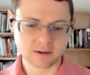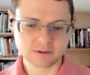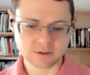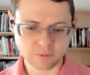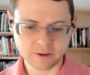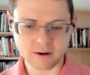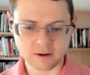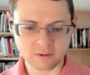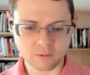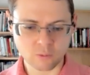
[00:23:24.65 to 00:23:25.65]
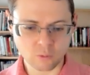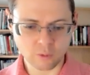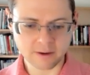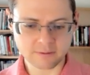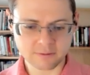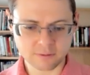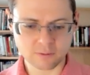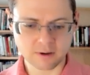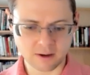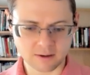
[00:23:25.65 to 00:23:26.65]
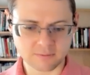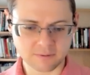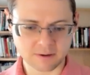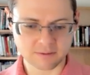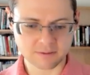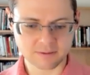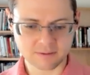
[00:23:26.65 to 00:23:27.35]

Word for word: So we are way too confident.